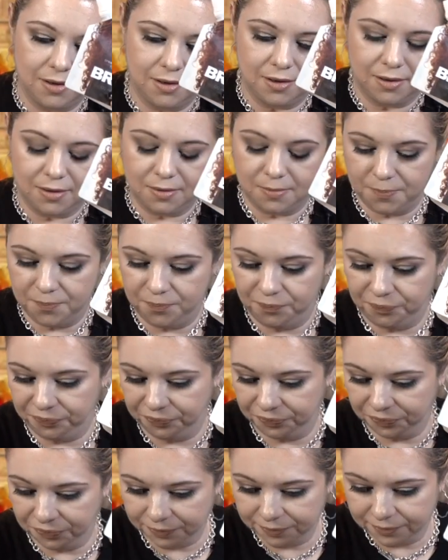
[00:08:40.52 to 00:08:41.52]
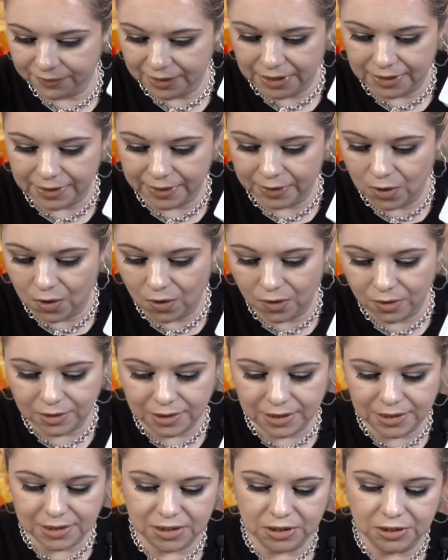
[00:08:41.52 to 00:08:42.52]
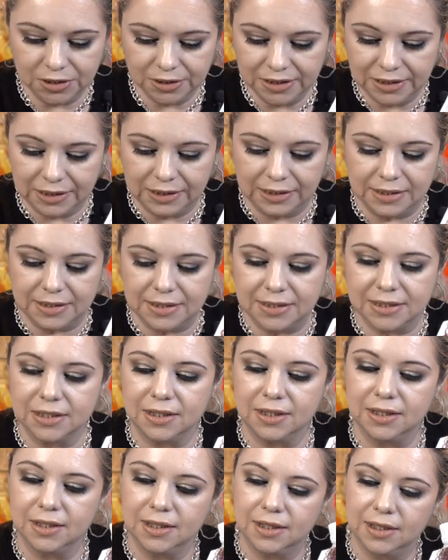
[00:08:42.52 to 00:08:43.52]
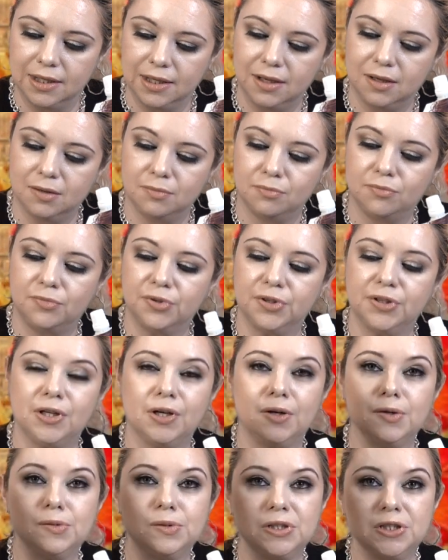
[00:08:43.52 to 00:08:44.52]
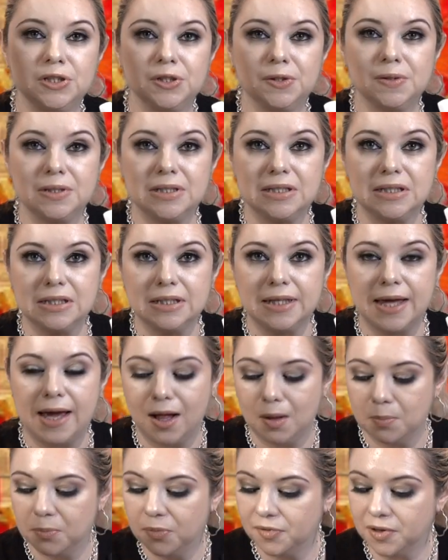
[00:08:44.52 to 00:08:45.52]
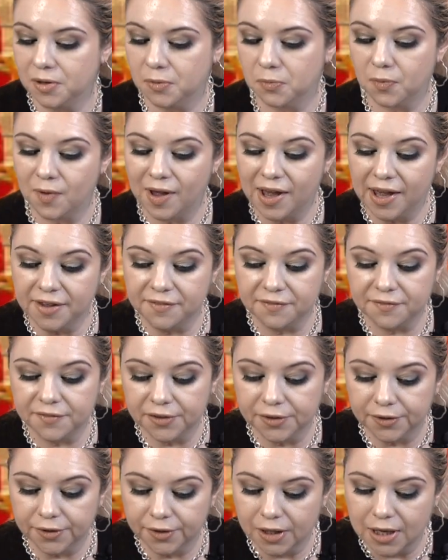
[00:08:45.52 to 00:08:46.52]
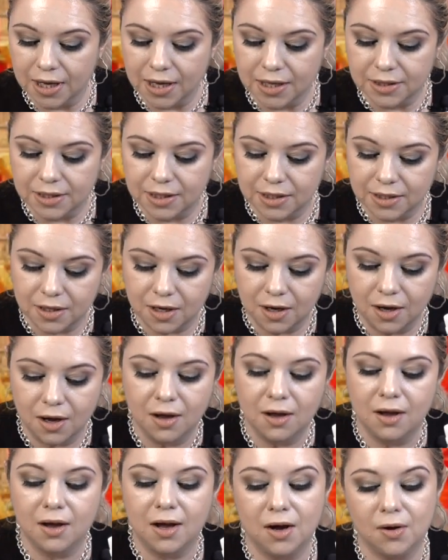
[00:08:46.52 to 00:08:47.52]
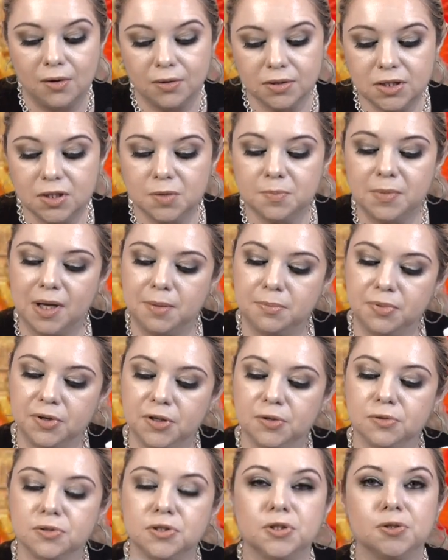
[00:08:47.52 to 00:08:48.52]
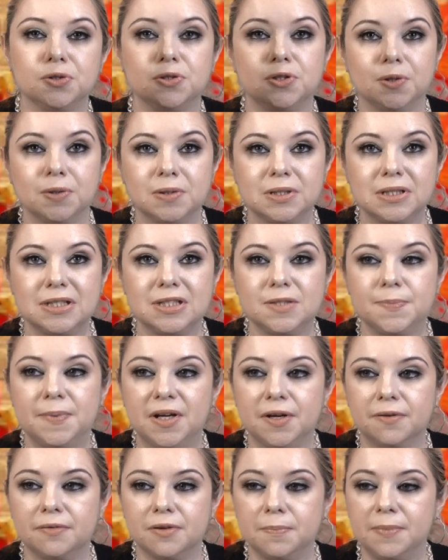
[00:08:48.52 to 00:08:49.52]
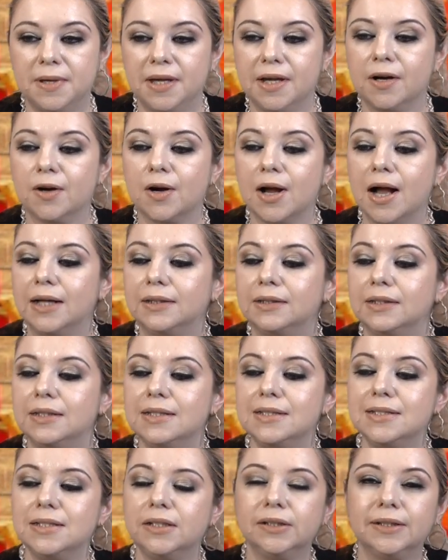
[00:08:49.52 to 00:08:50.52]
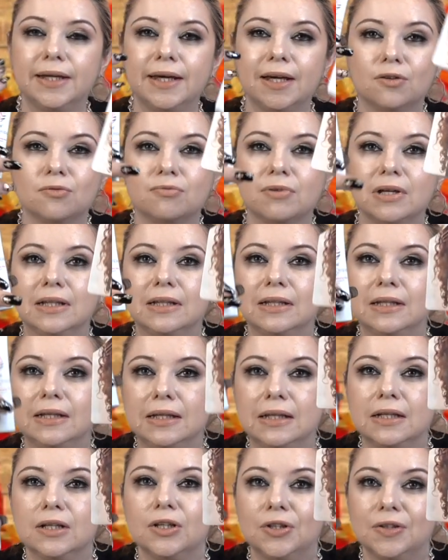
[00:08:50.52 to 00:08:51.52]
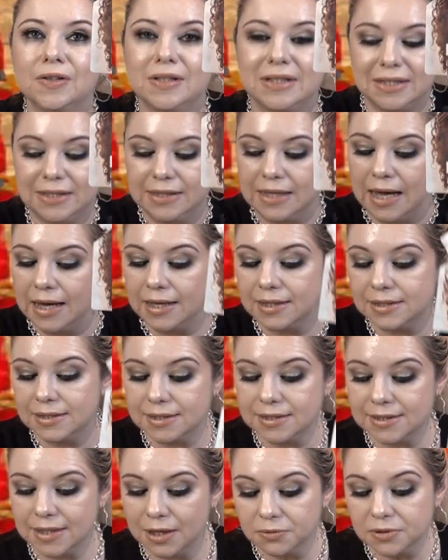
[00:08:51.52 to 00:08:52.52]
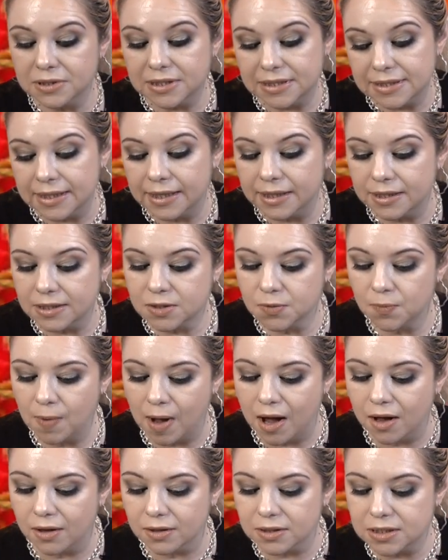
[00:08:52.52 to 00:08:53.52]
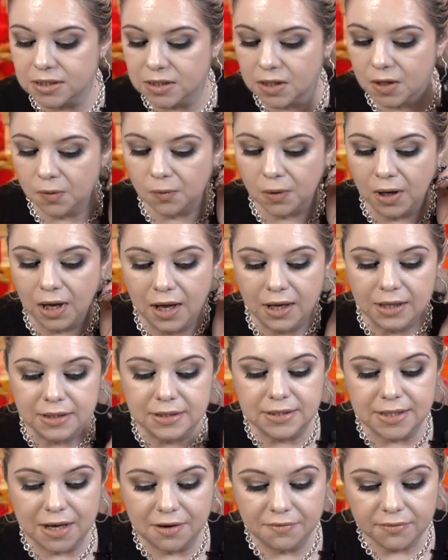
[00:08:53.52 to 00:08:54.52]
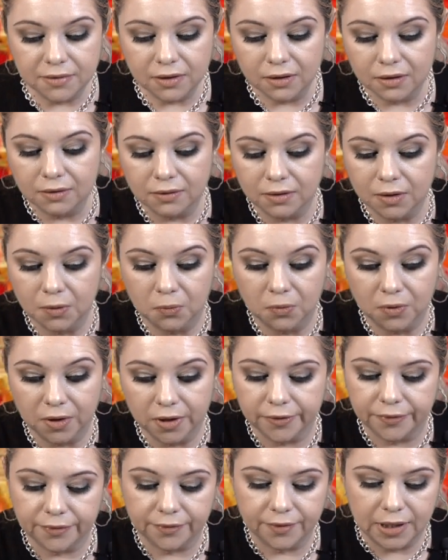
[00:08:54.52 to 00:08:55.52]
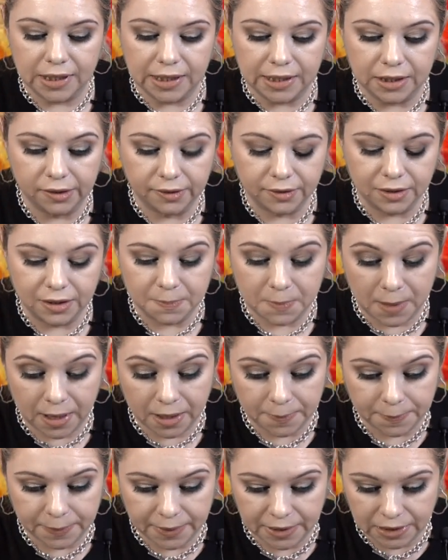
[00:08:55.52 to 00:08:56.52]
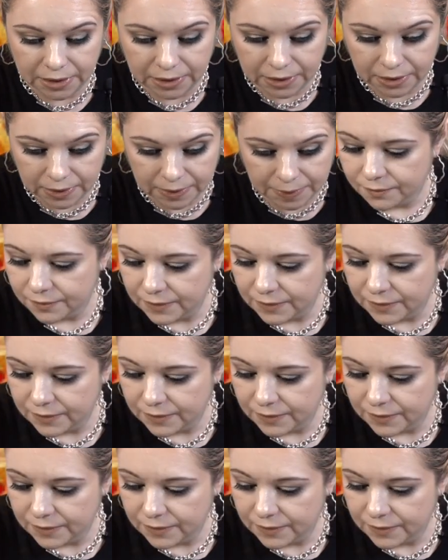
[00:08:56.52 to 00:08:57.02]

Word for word: like all these goodies. Briogeo Scalp Reviver, and then also by Briogeo Don't Despair Repair. And these are like really good sizes, I would say, as well. So definitely worth it, in my opinion.